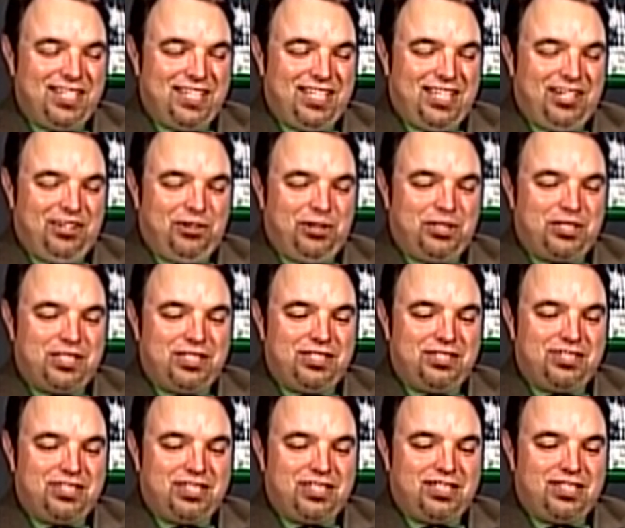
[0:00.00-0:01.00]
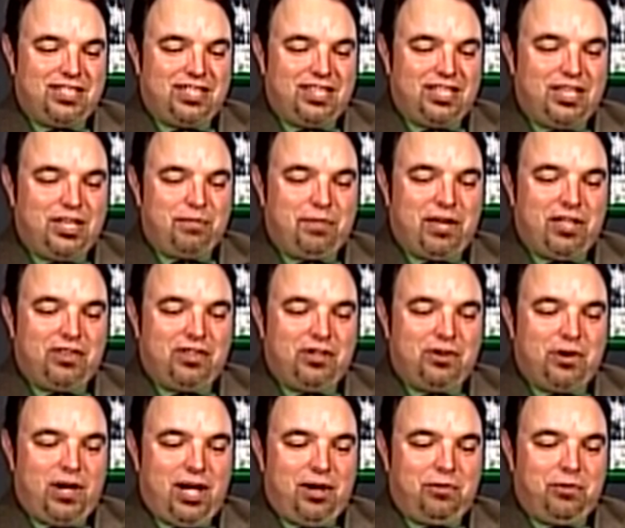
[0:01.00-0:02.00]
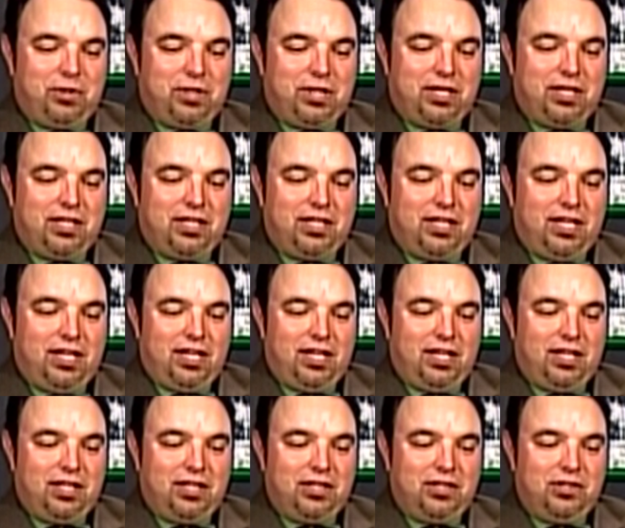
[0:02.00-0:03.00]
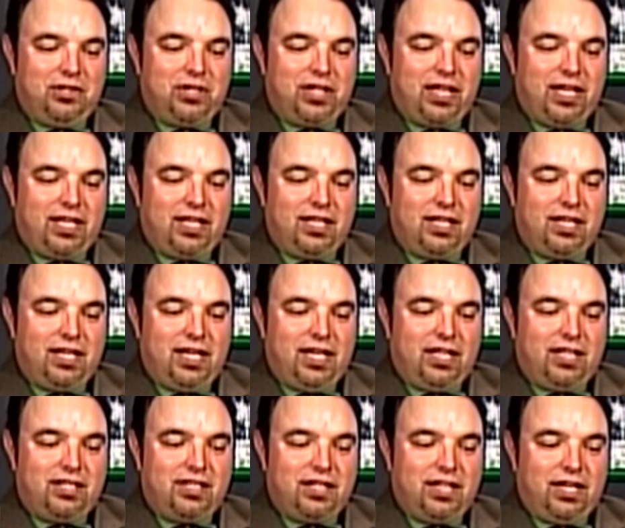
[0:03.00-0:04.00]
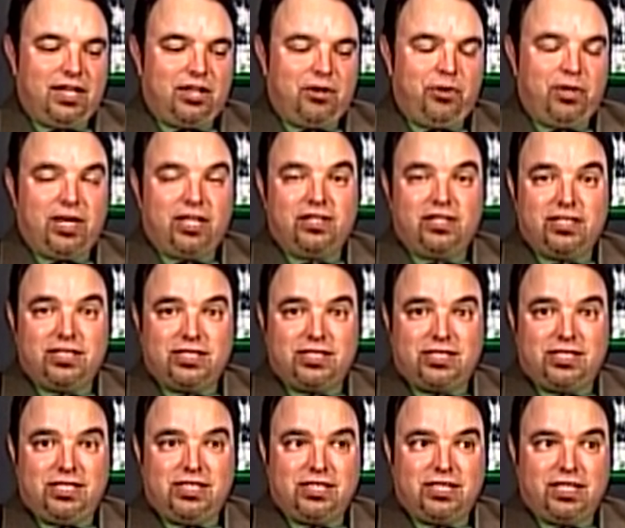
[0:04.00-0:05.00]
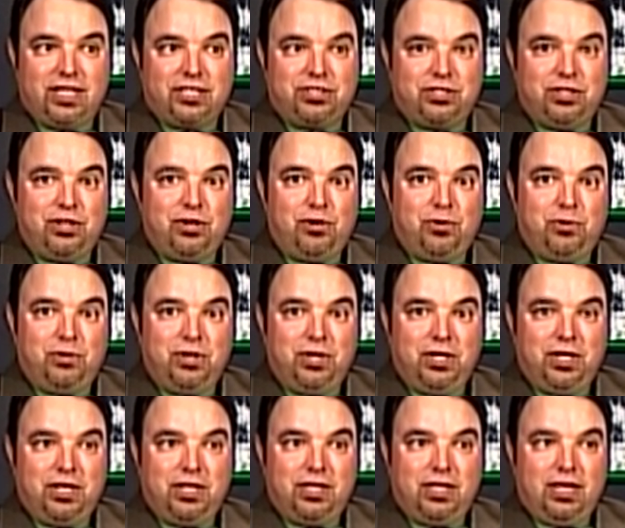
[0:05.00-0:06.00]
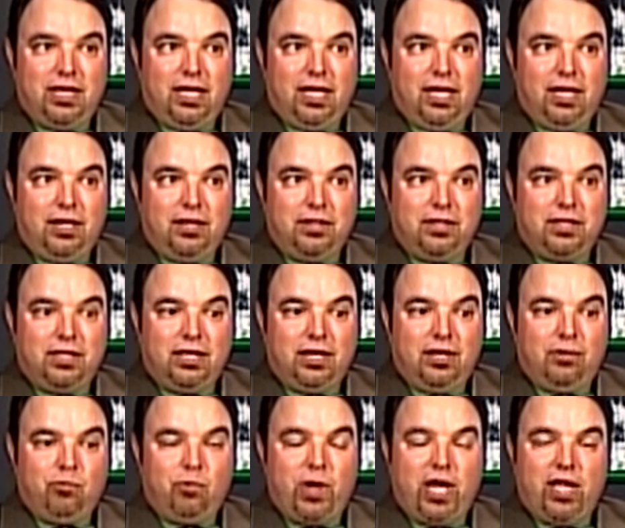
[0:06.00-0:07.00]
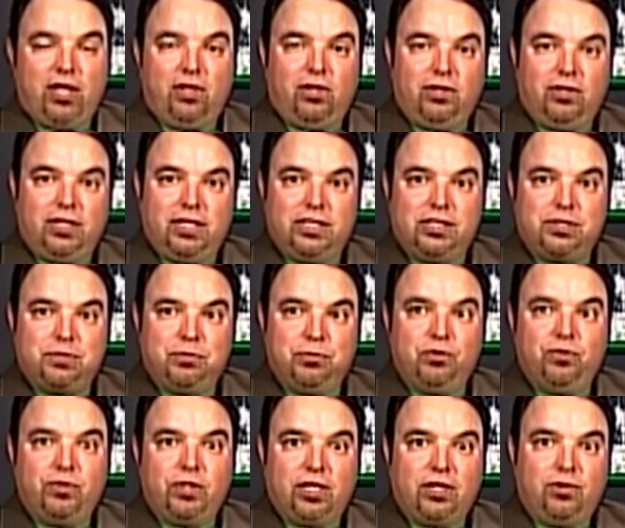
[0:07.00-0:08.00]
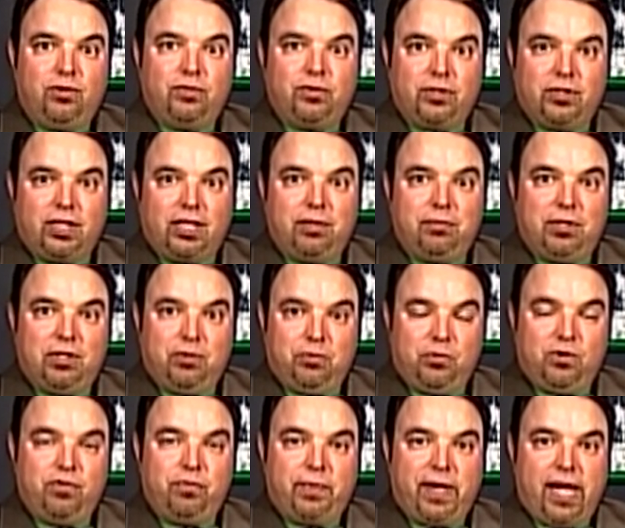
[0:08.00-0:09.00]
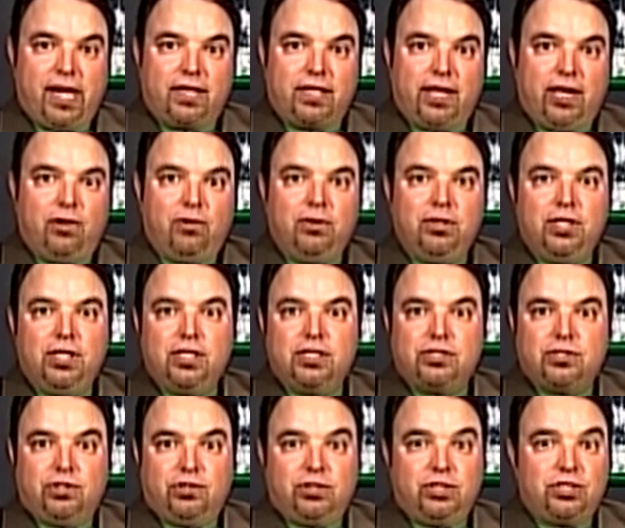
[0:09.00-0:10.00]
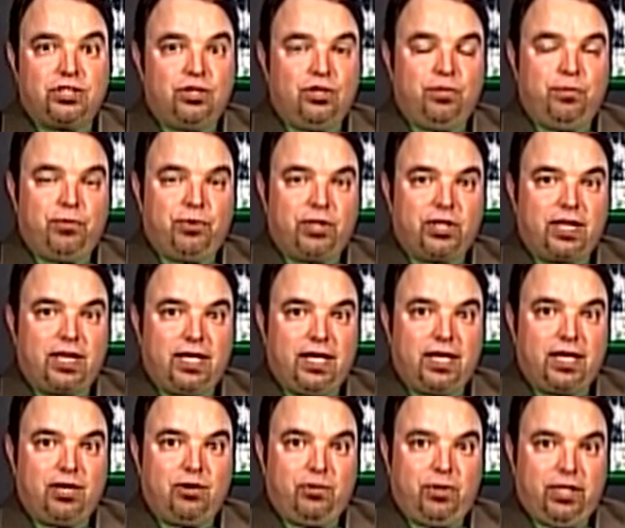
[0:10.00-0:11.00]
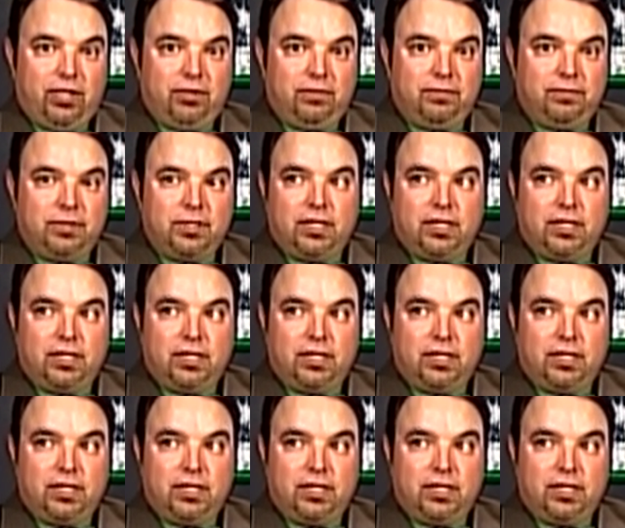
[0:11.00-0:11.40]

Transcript: It's interesting to think about, though, how we're going to look at going into this season. As you know, the Whale is moving over. They're going to be the Wolfpack now. So there is no more Connecticut Whale.